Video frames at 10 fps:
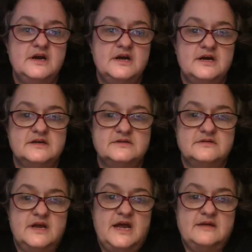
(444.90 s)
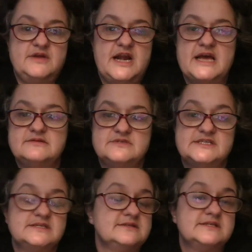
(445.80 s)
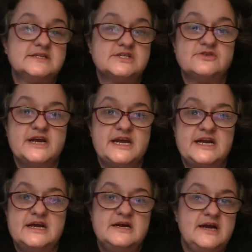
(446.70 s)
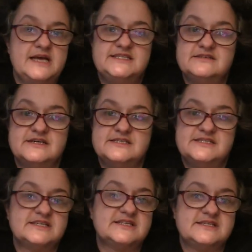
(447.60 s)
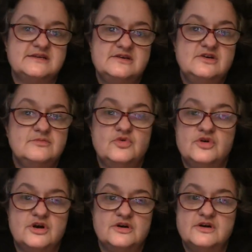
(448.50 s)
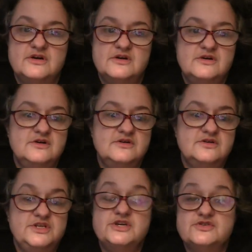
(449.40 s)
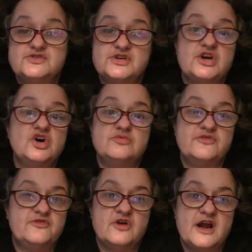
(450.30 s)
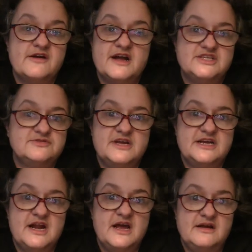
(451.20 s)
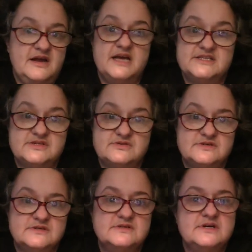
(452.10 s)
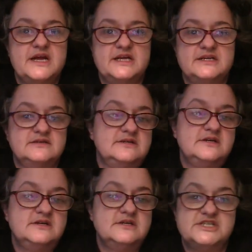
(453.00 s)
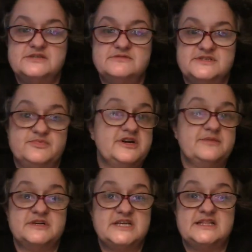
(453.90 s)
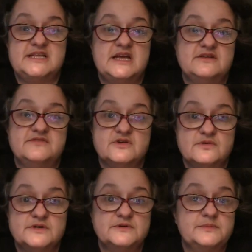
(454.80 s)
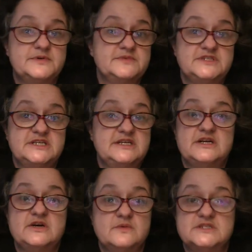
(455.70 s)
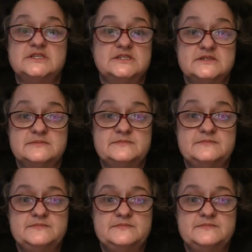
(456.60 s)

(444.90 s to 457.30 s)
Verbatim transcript: uh, i mean i was in sixth grade i still had six more years to go before i graduated high school and she was pretty much at the end of her rope she didn't know what to do